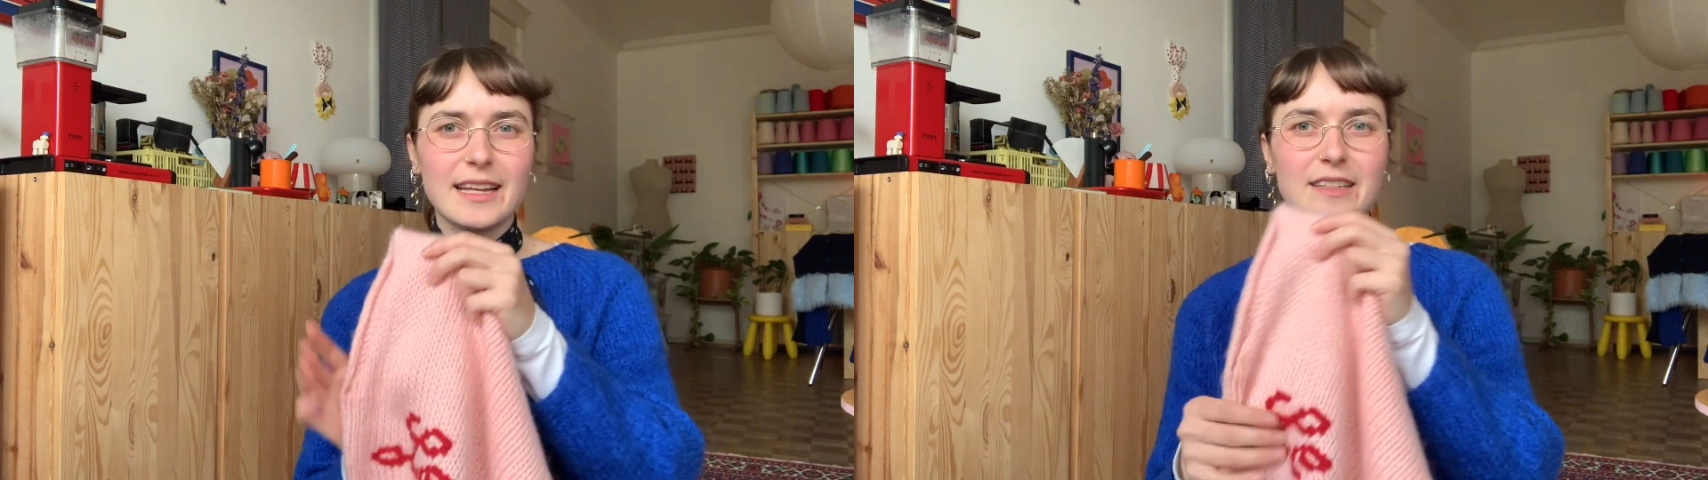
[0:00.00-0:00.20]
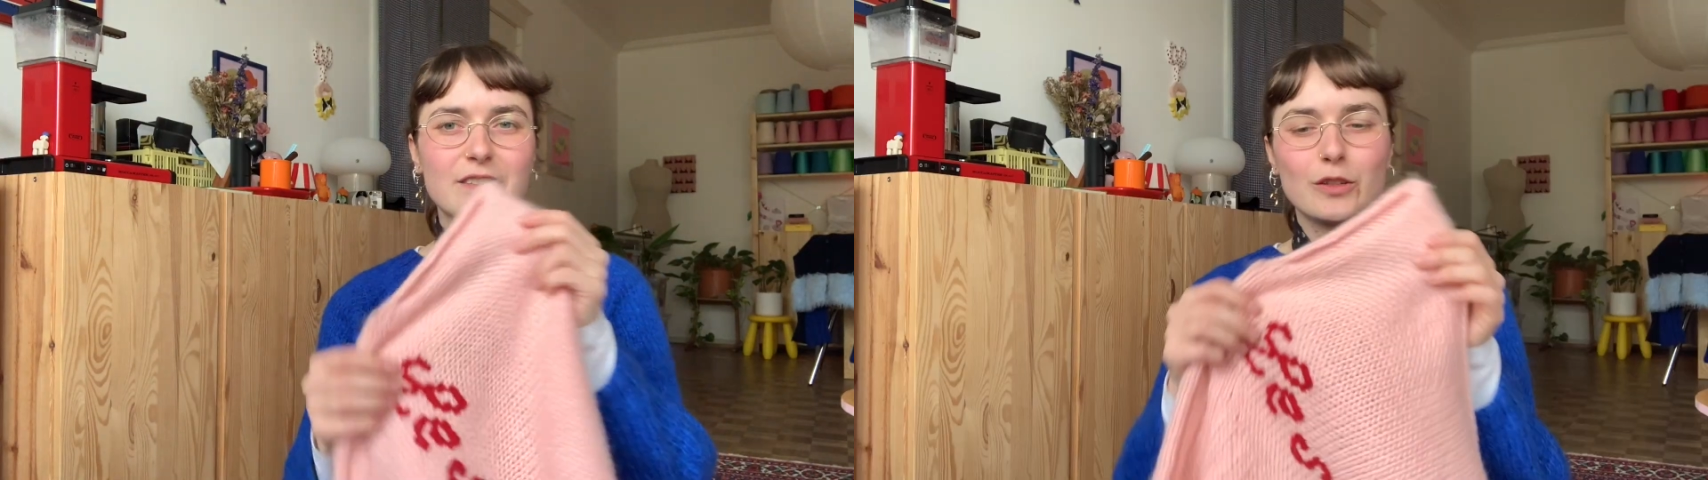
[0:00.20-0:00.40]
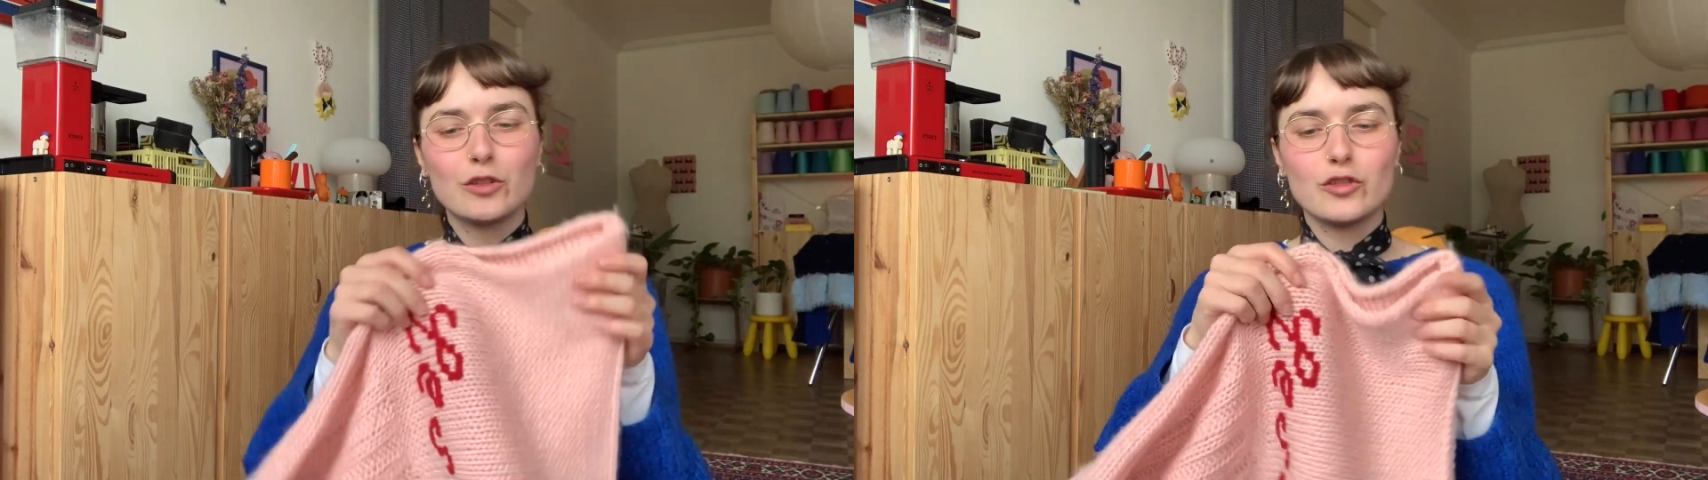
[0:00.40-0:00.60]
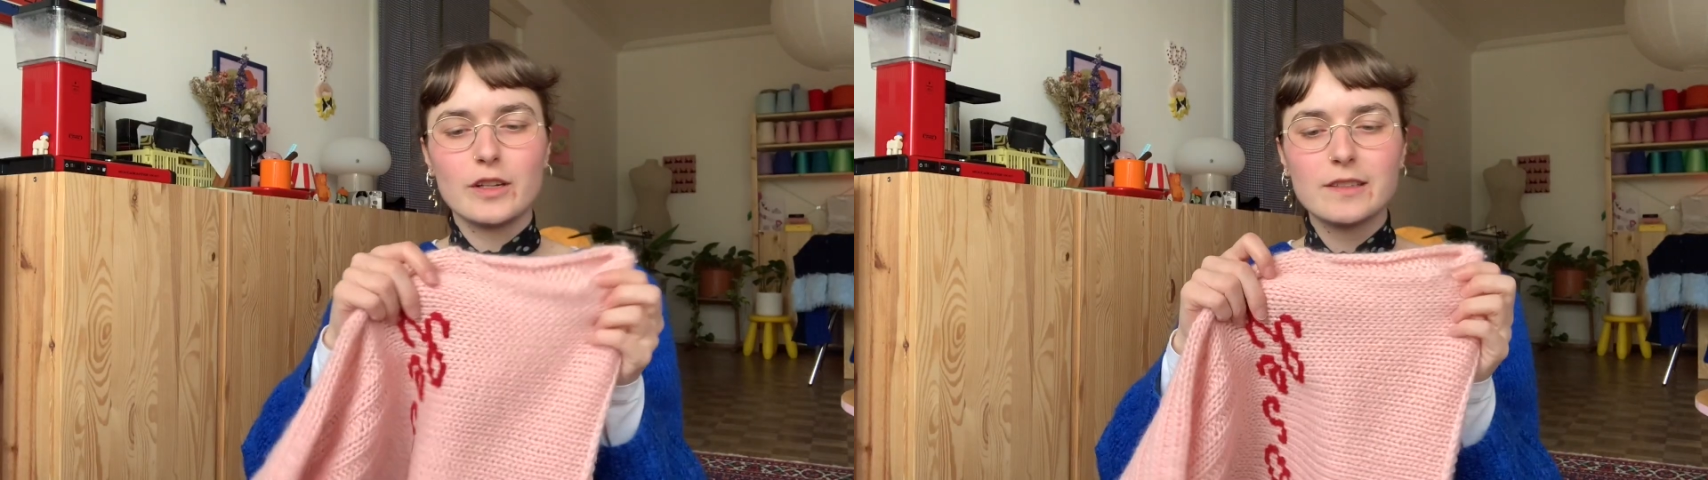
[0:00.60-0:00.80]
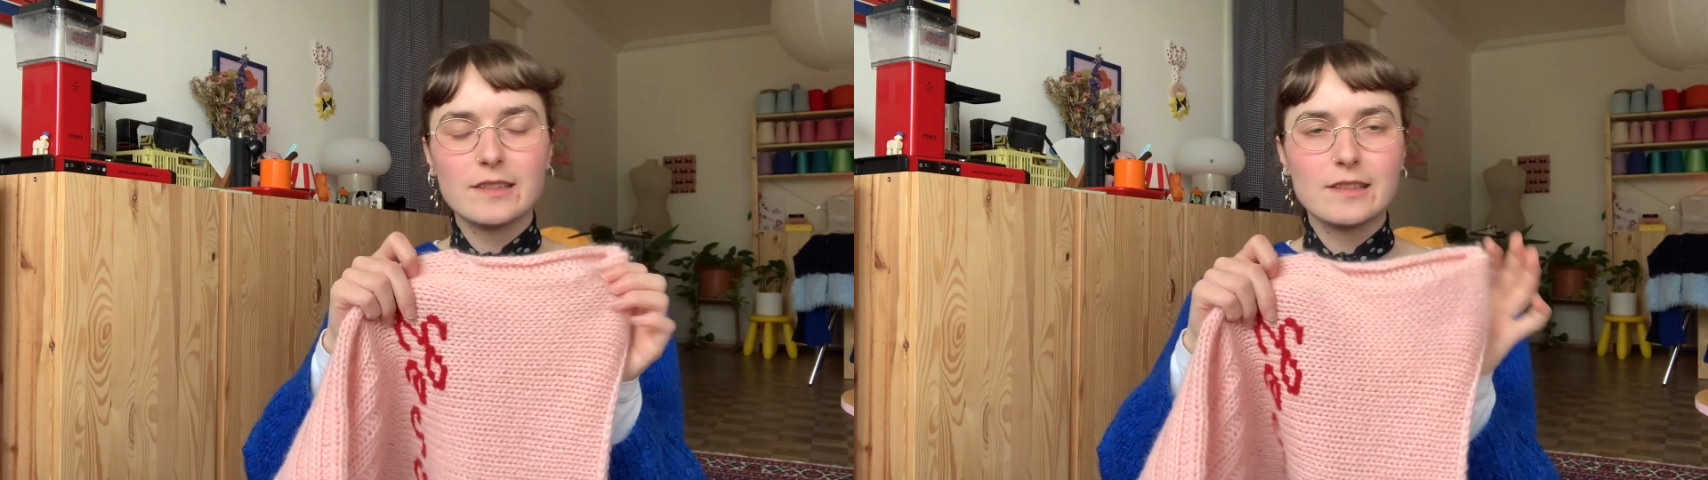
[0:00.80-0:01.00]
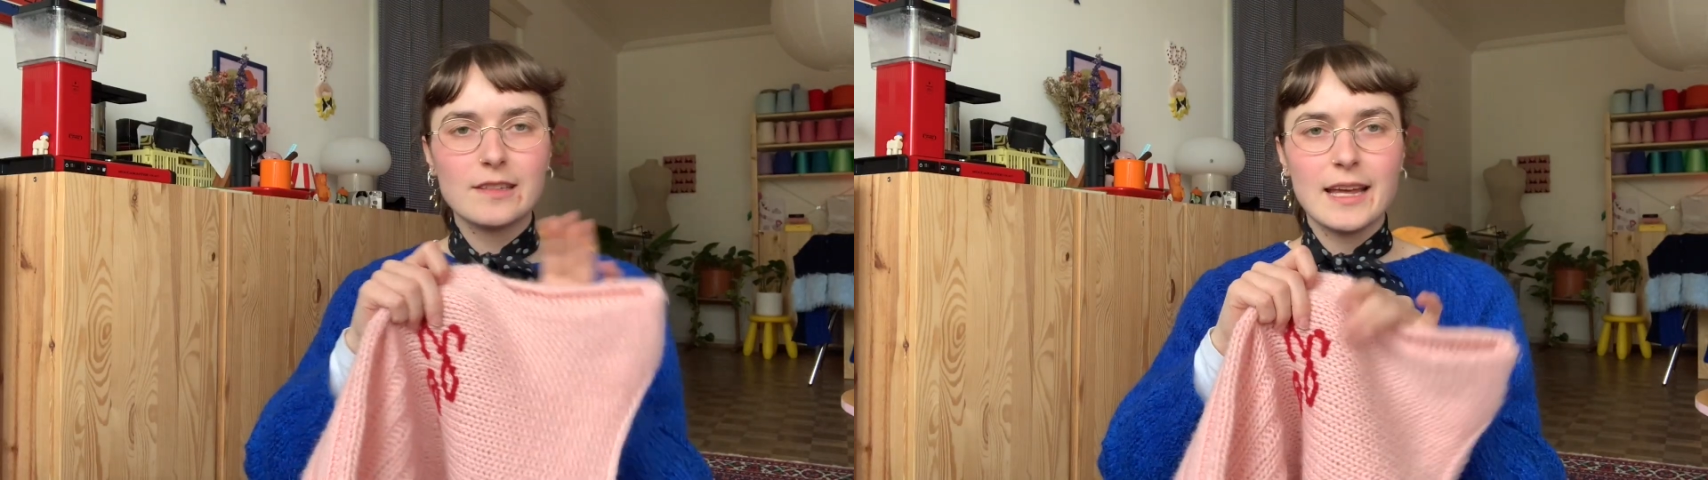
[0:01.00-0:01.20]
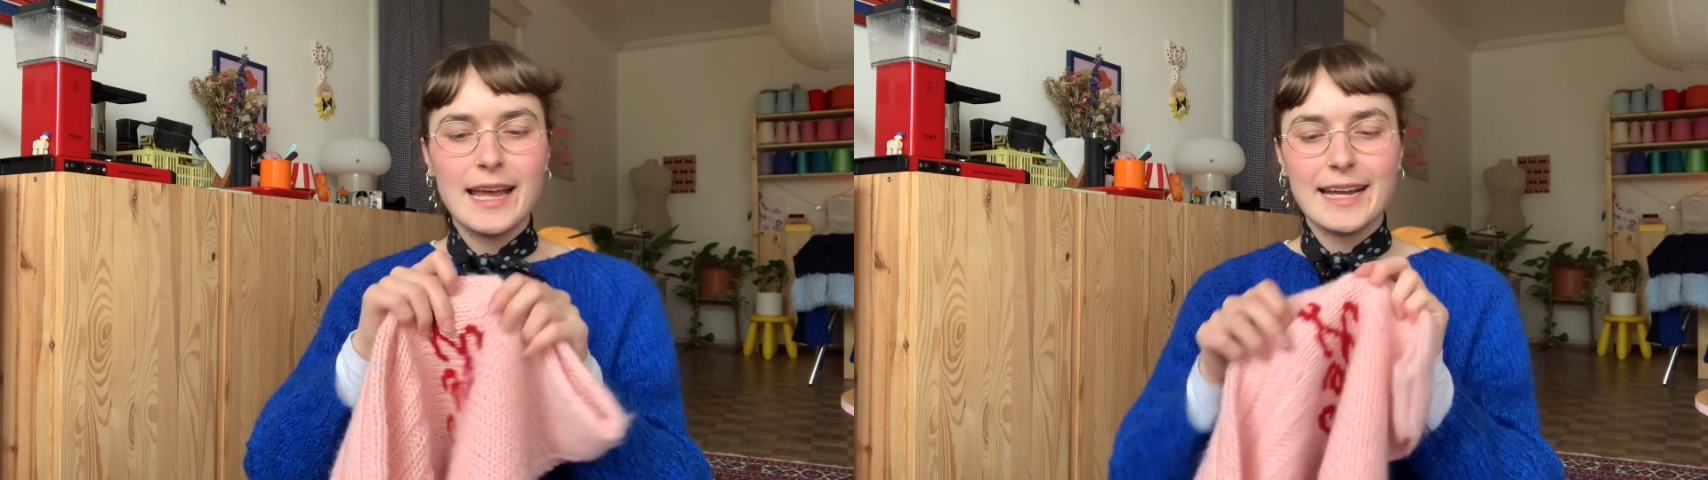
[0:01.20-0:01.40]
is you just,